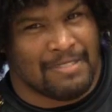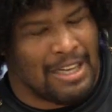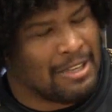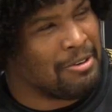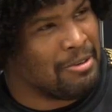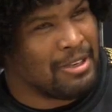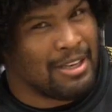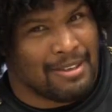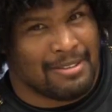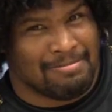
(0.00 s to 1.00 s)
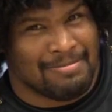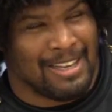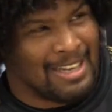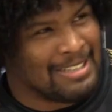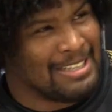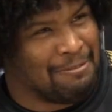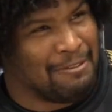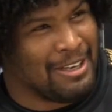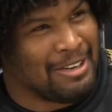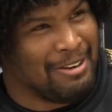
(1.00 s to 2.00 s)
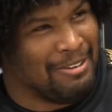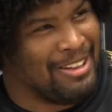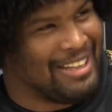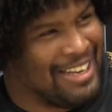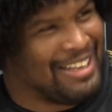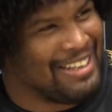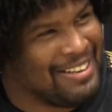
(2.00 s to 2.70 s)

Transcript: I agree with that. I definitely agree with that.